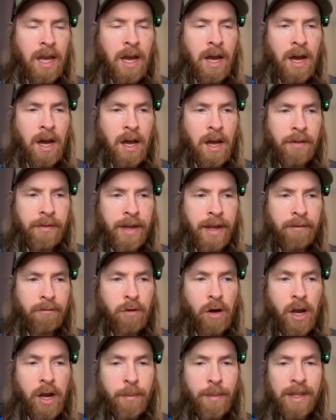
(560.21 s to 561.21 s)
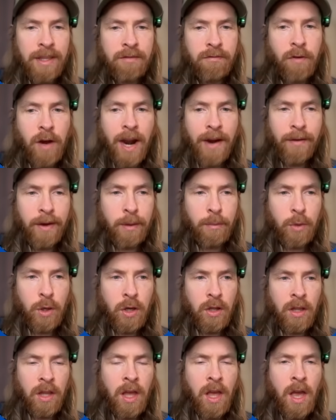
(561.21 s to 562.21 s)
an environment
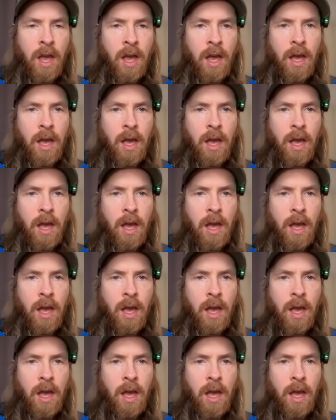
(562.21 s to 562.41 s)
variable,